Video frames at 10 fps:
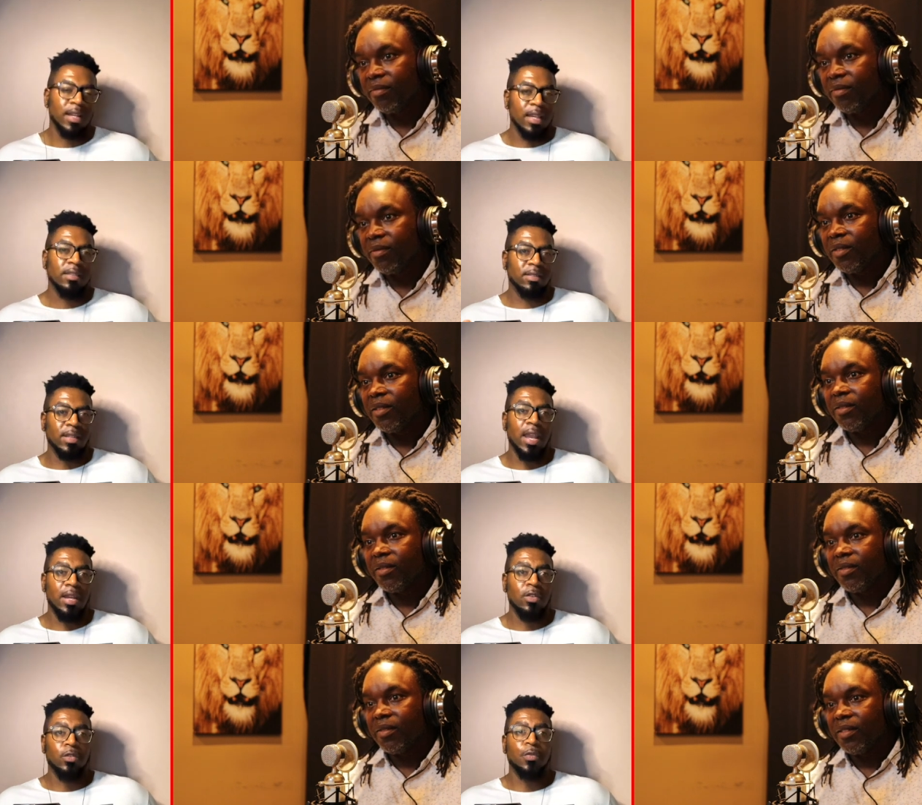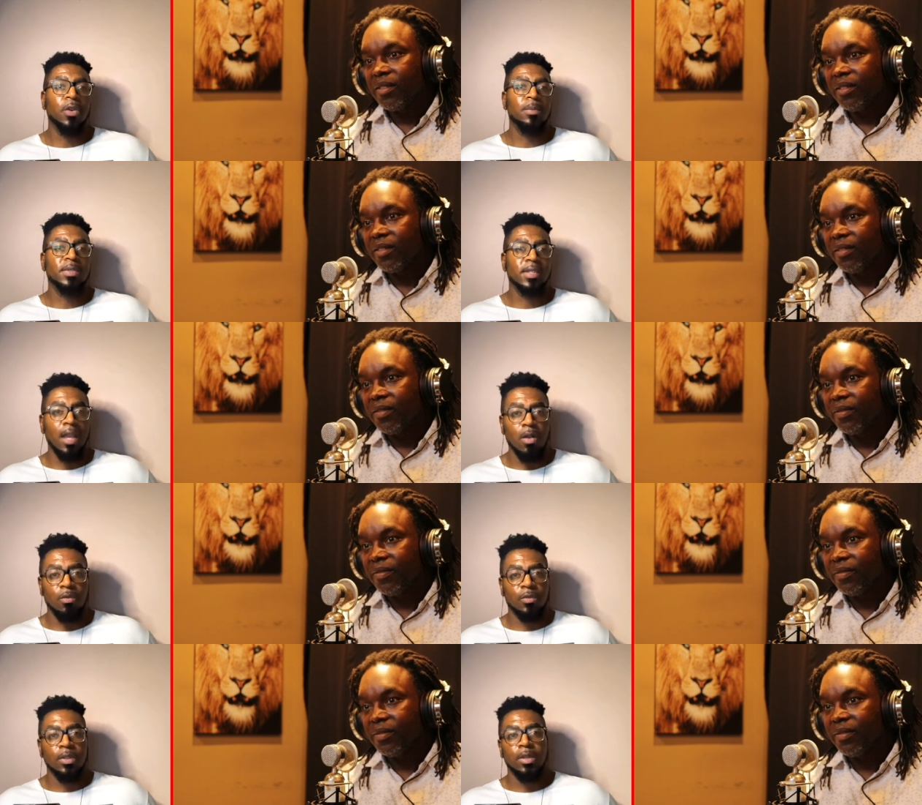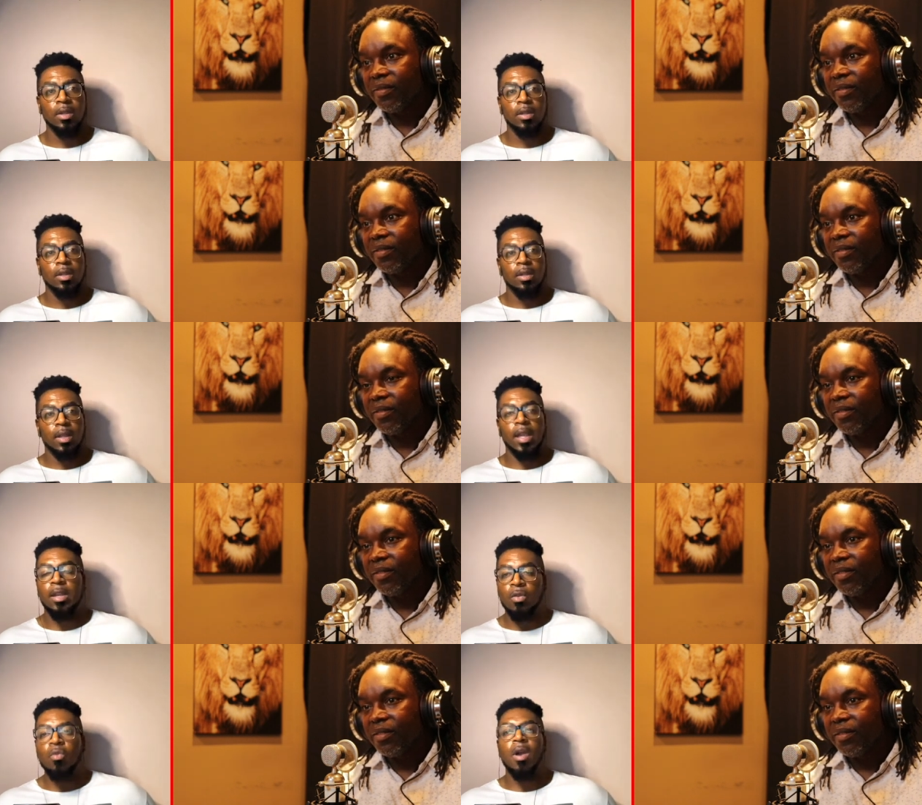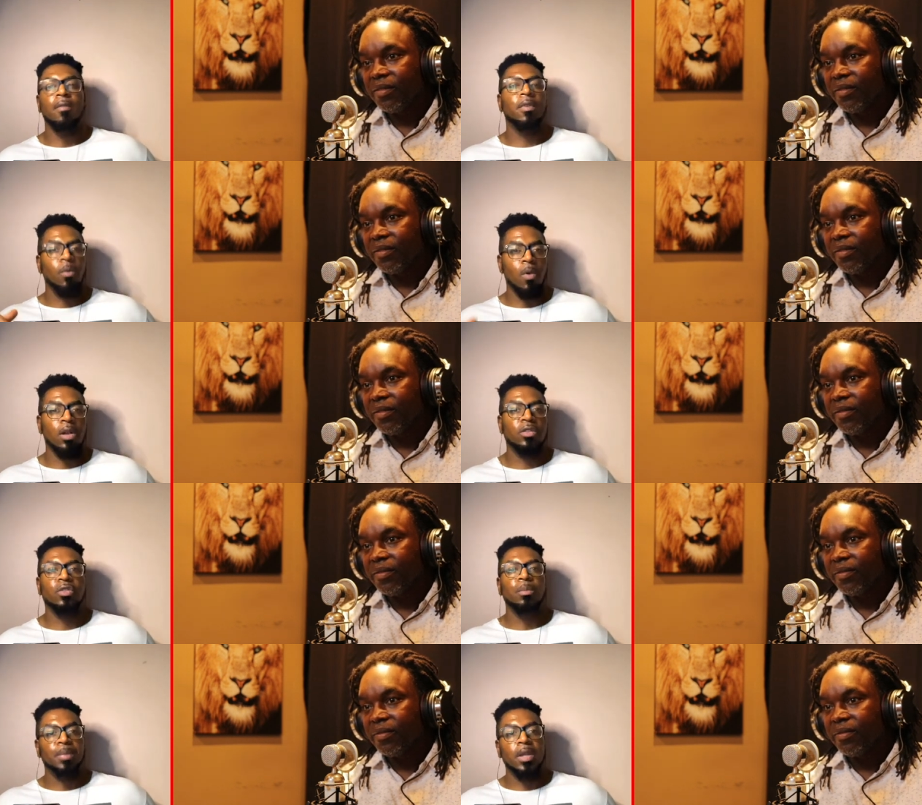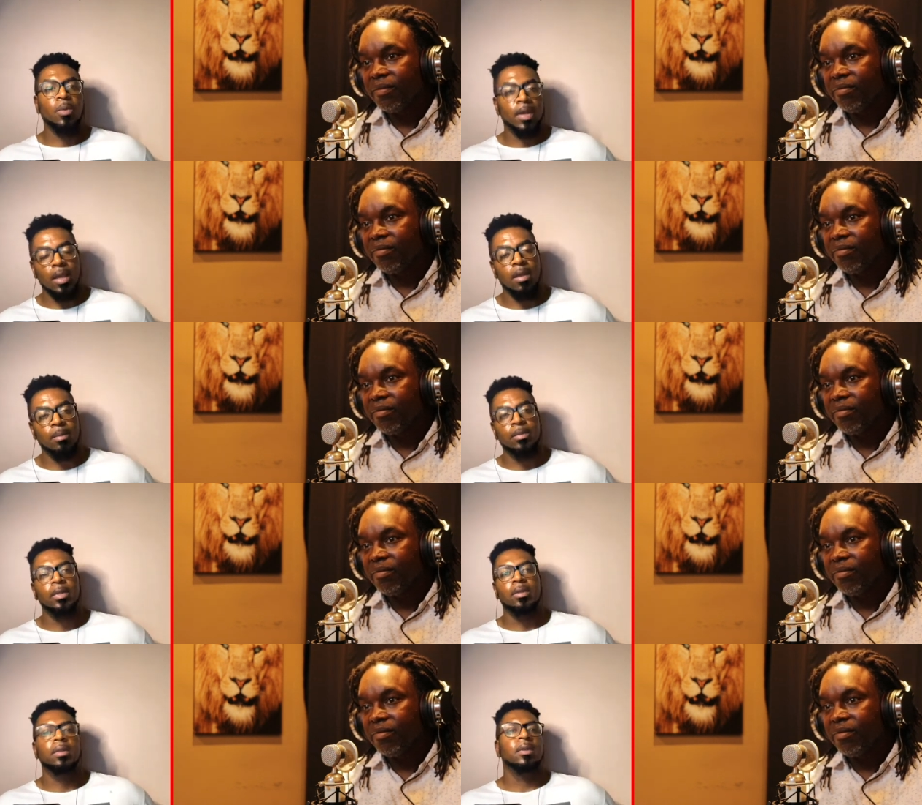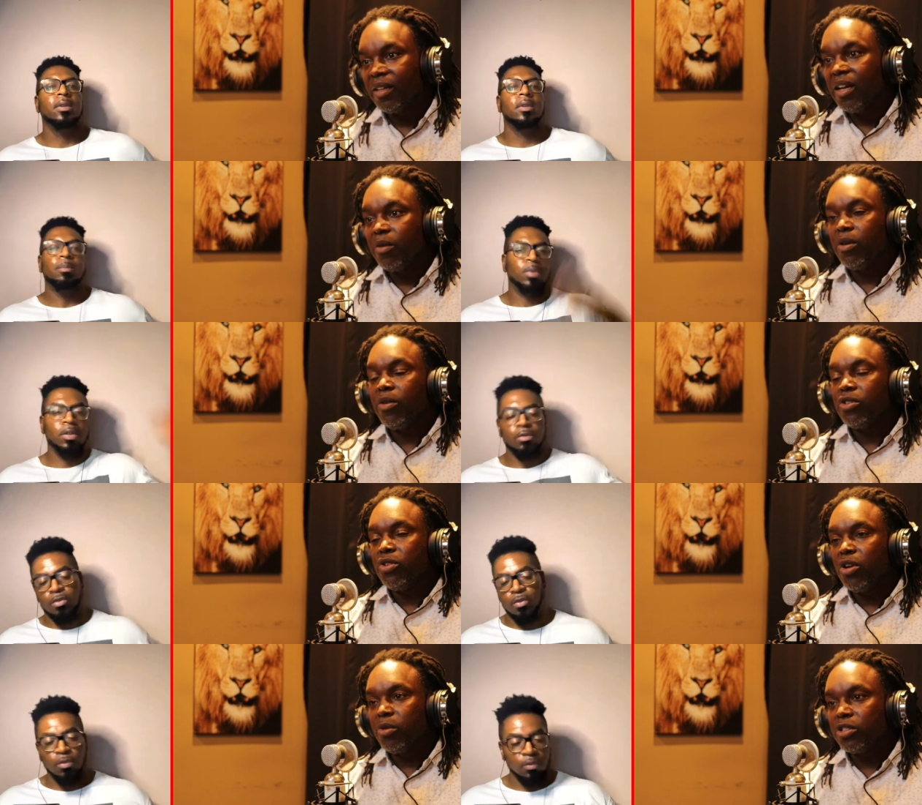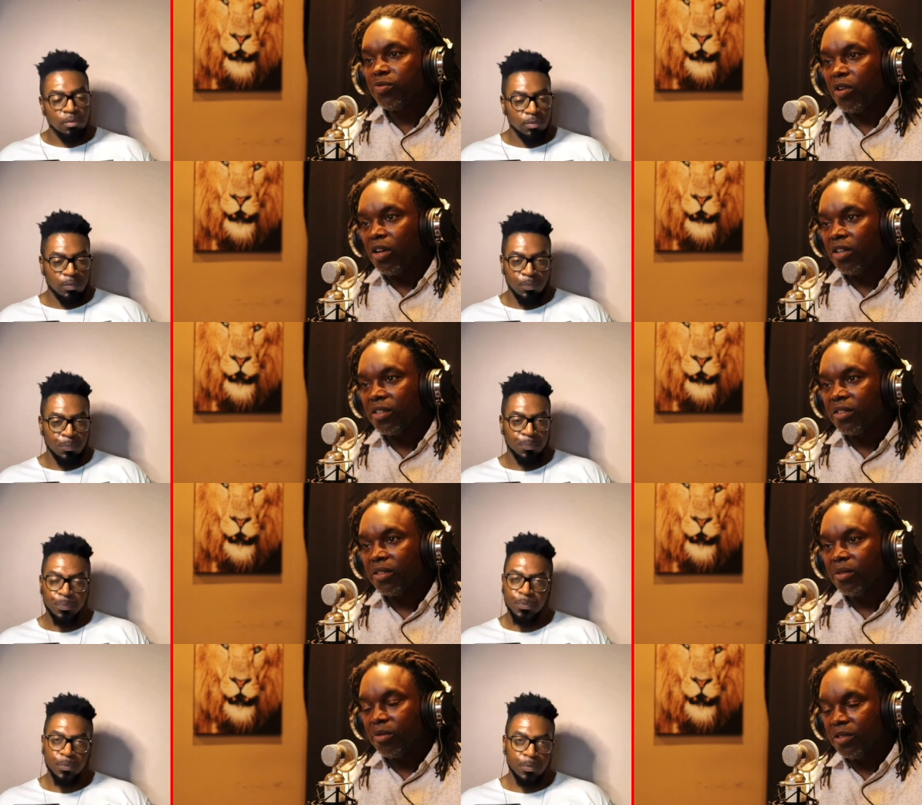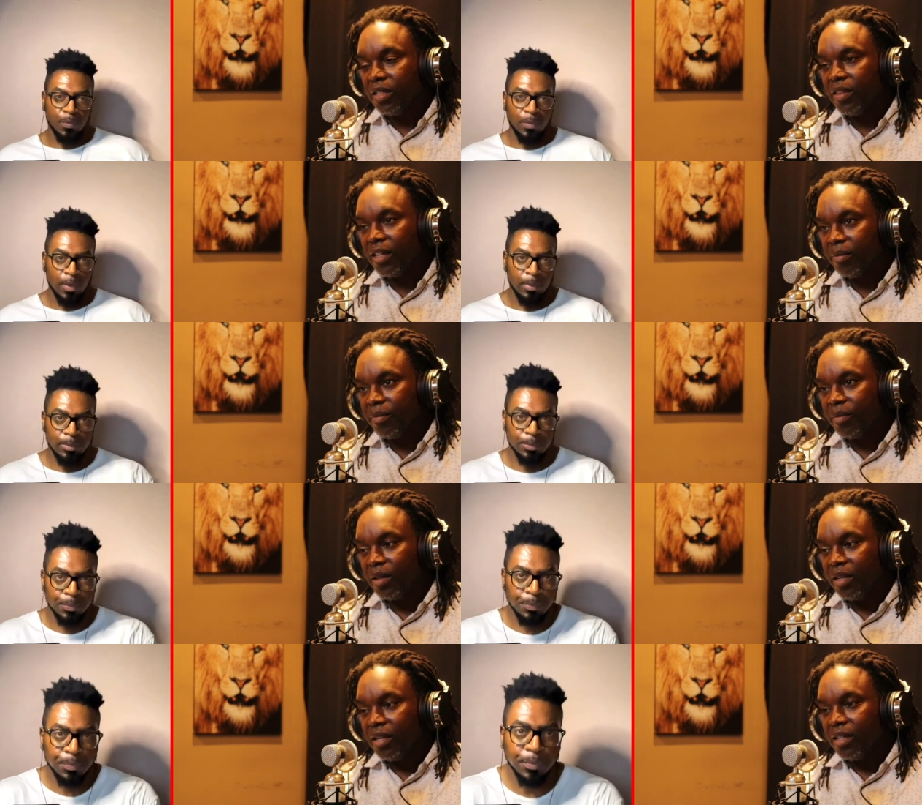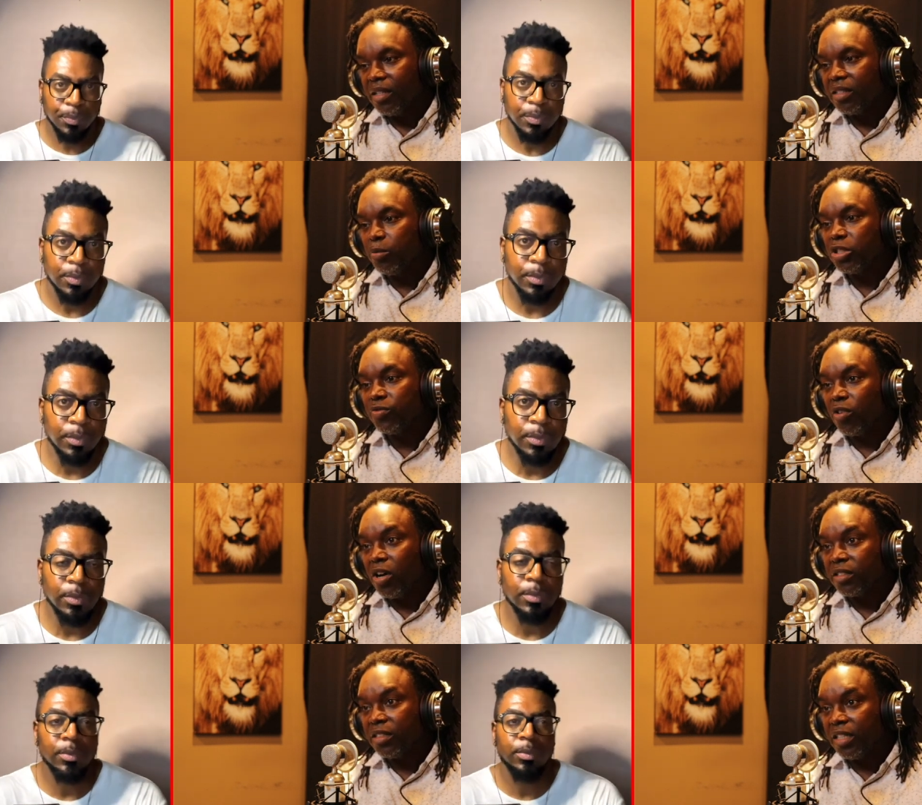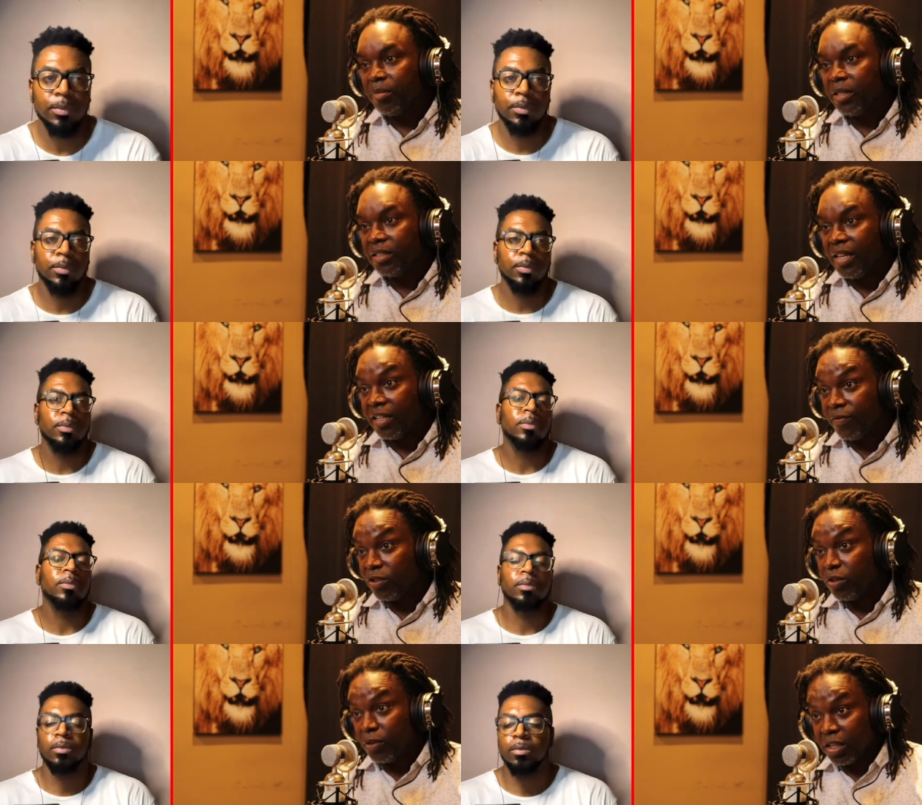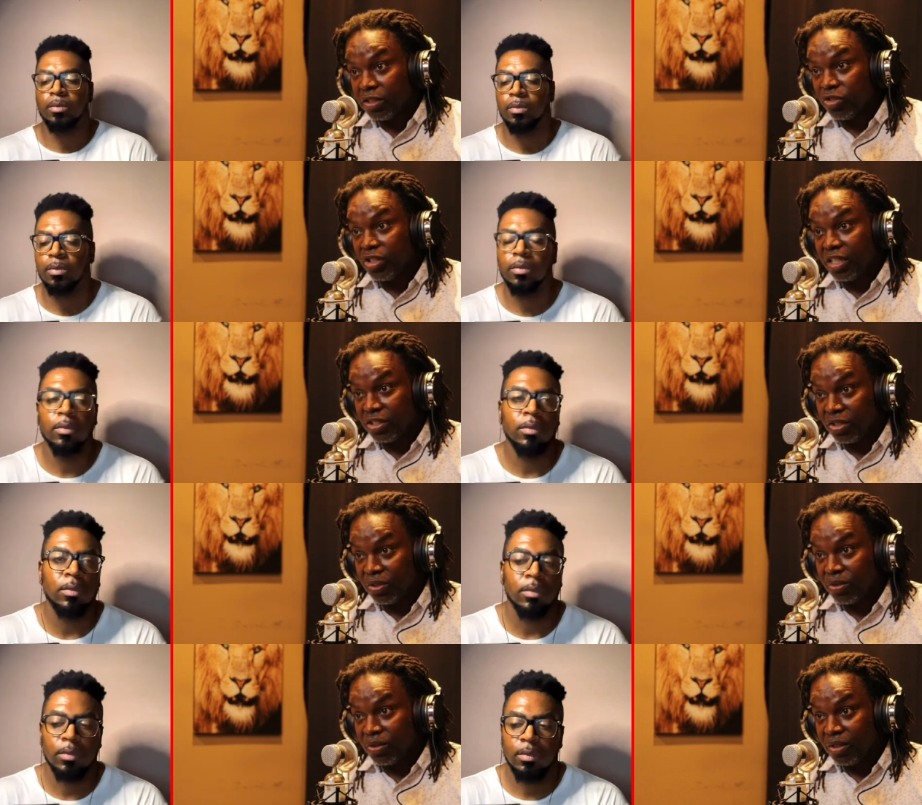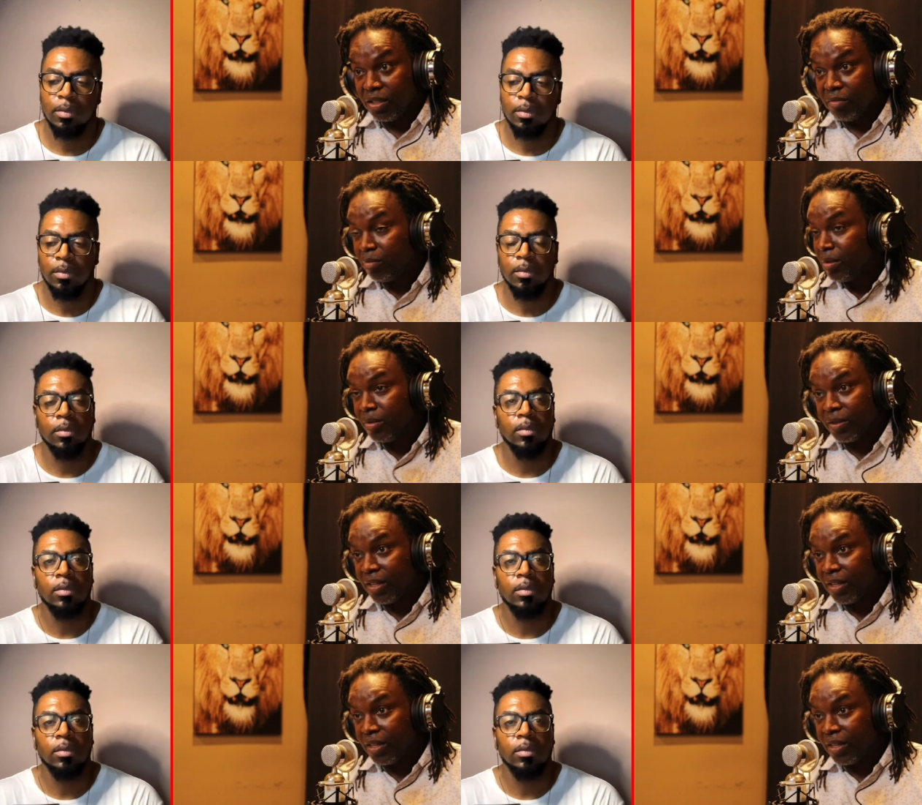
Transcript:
Speaker 1: his standards for himself and whoever wants to be with him. But well, you know
Speaker 2: what's wrong to them? What's wrong to them is that's first of all, that's traditional. People don't